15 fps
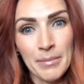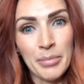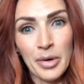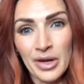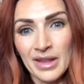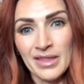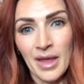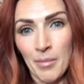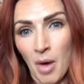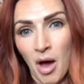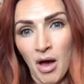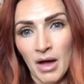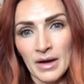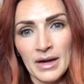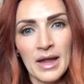putting them
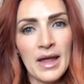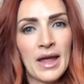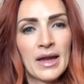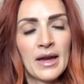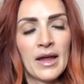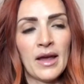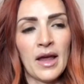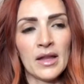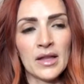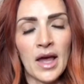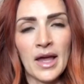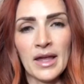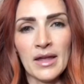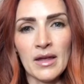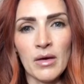on, and a
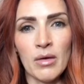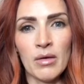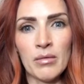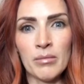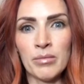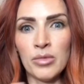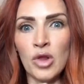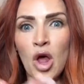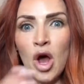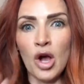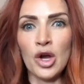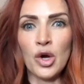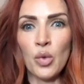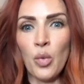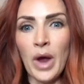lot
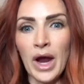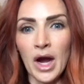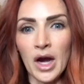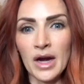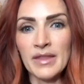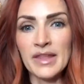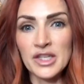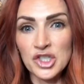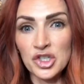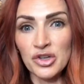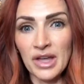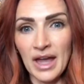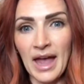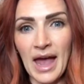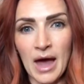longer wear that you'll
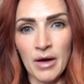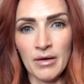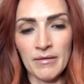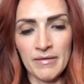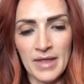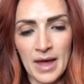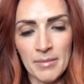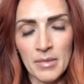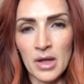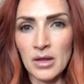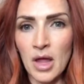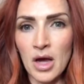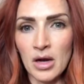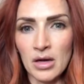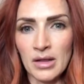get out of them, a
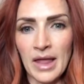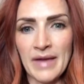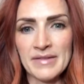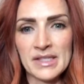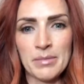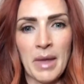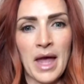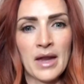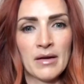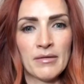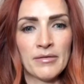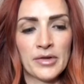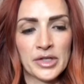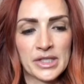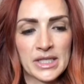longer lifespan
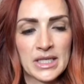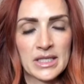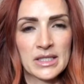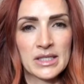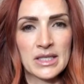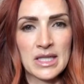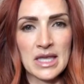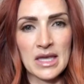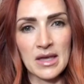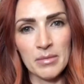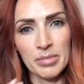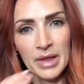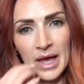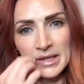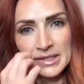versus the
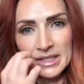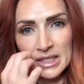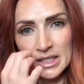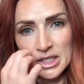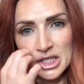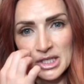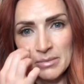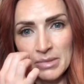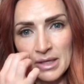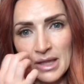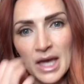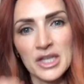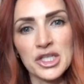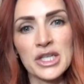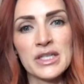plastic cheapy
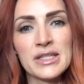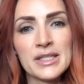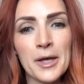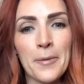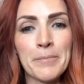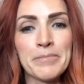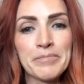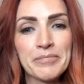lashes. So